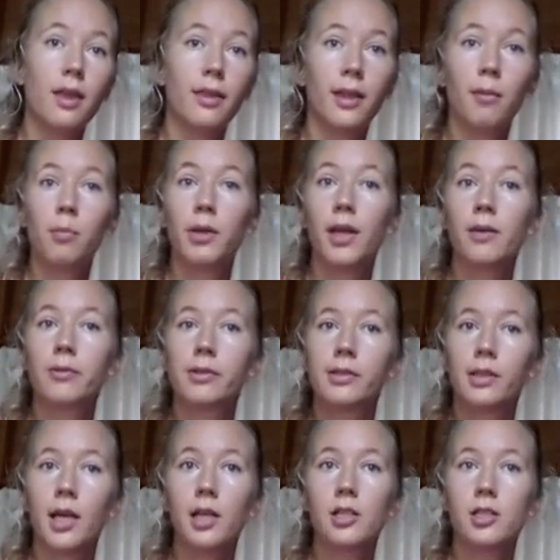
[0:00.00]
They play with
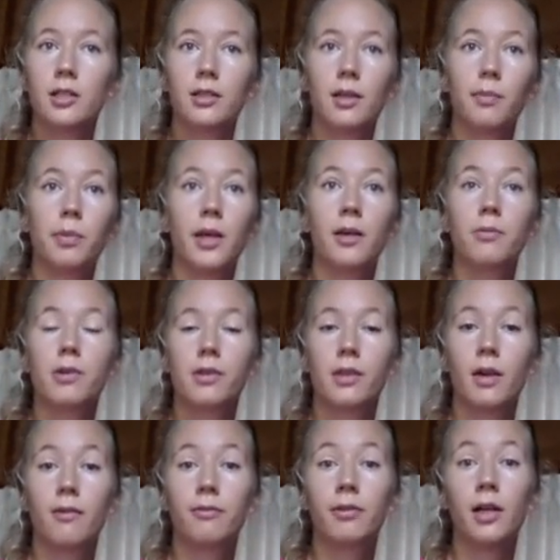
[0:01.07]
nature, they play with
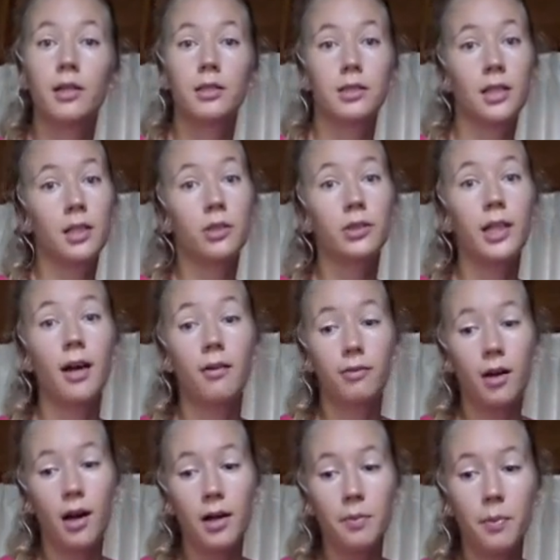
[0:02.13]
their friends, they don't have
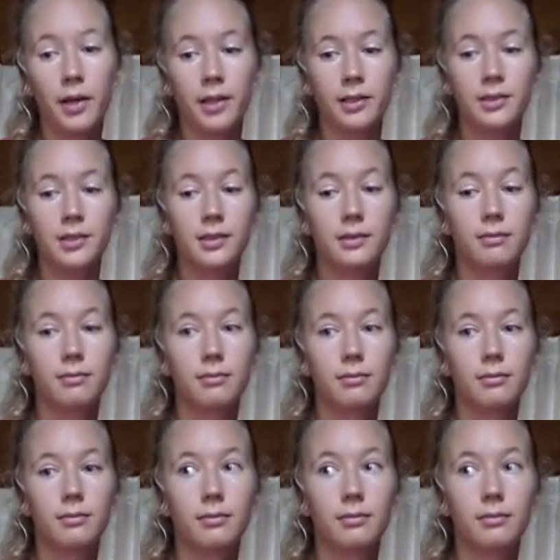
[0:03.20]
iPads.
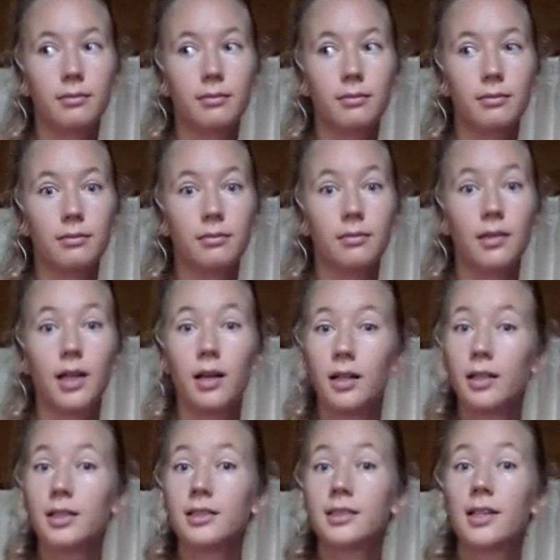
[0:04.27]

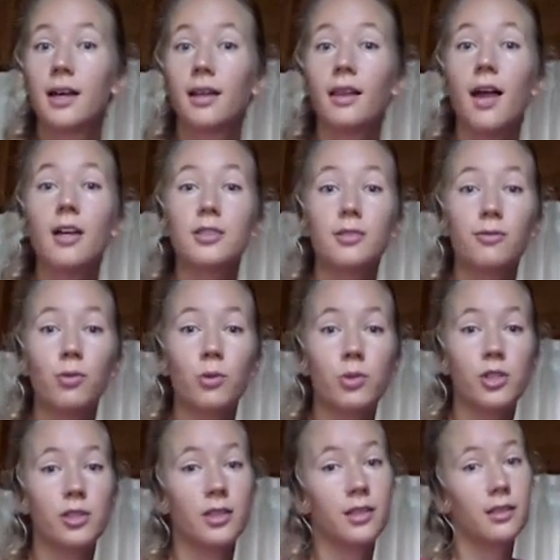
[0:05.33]
Is that less
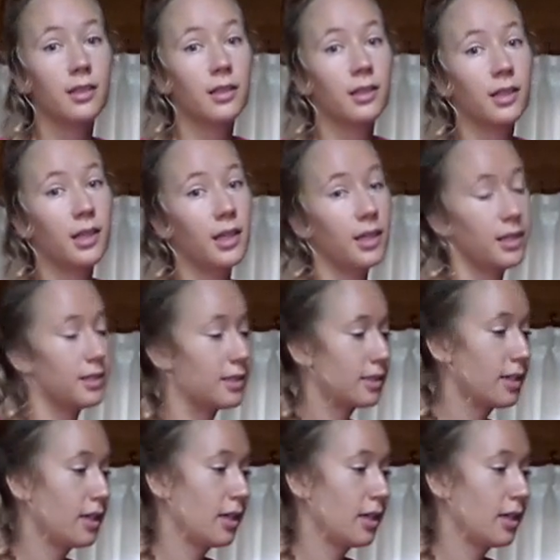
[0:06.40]
fortunate than the kids?